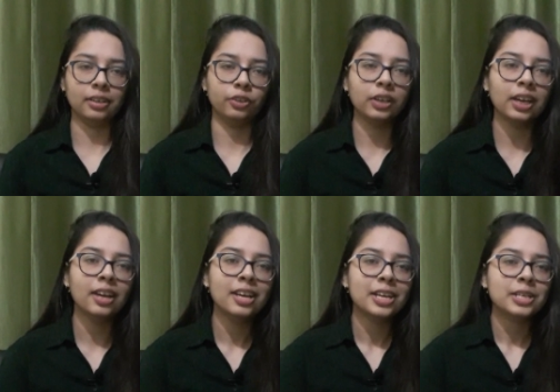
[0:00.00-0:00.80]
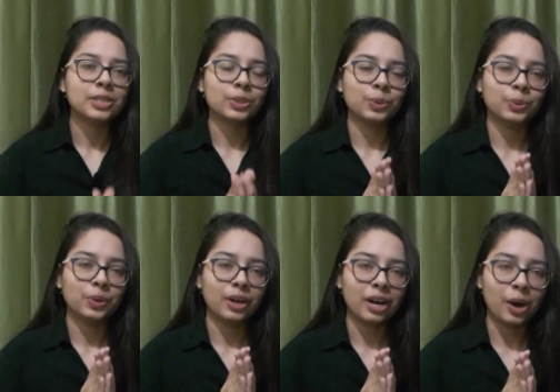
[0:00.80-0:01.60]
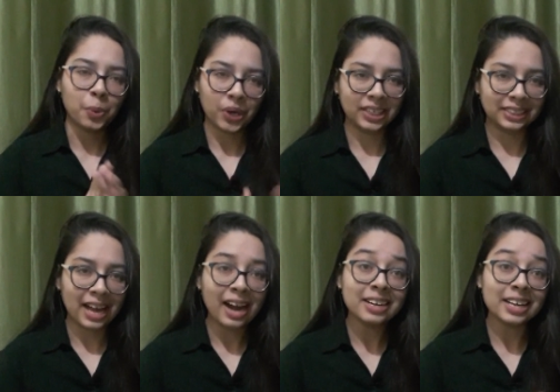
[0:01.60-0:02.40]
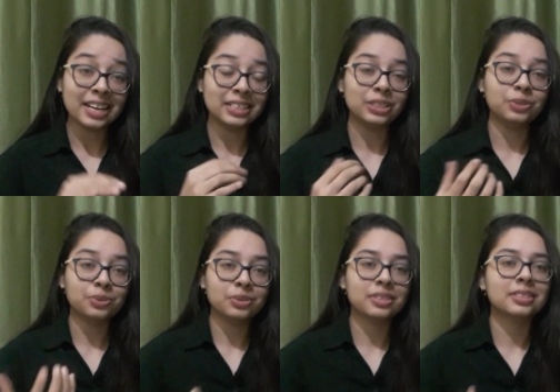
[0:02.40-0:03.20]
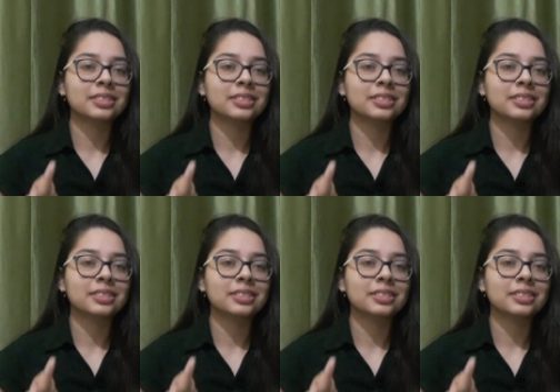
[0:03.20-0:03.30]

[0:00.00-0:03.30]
Okay, so avoid that and use